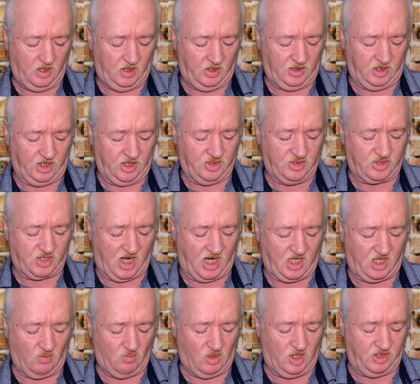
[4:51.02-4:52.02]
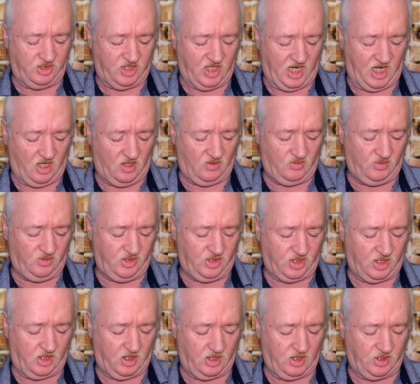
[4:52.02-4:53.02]
the second one down
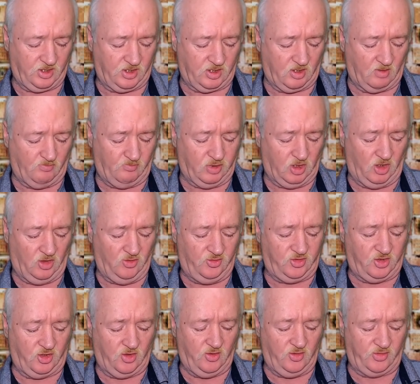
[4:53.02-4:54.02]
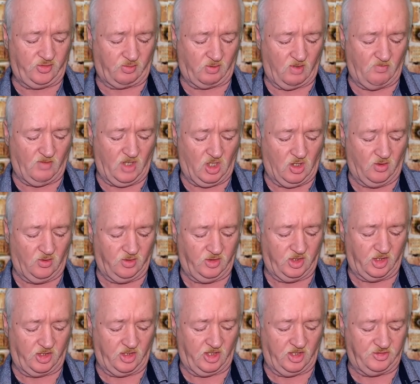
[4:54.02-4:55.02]
says the Bluetooth remote.
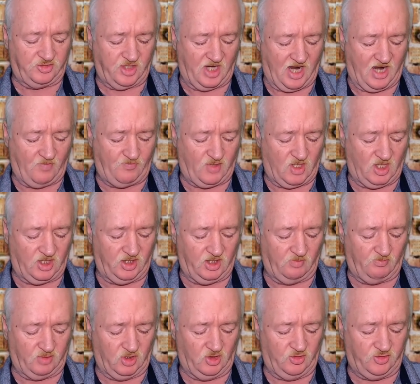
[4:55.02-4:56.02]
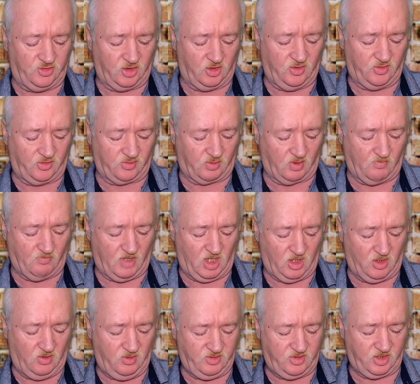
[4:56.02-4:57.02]
You're going to tap on the Bluetooth
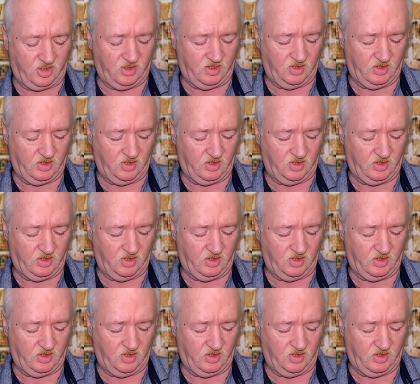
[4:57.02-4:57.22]
remote,